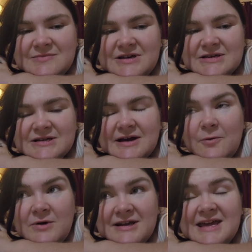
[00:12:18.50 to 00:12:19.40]
because I
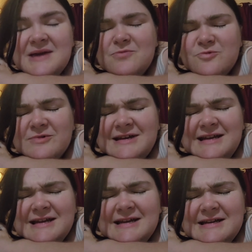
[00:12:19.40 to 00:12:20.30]
want to keep
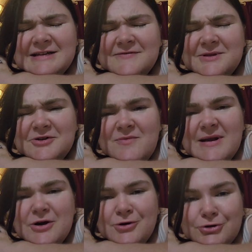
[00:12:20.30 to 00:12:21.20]
reading it even though I'm
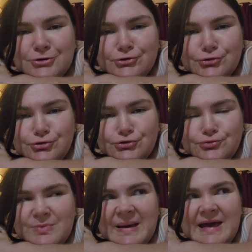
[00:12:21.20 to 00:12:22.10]
at home.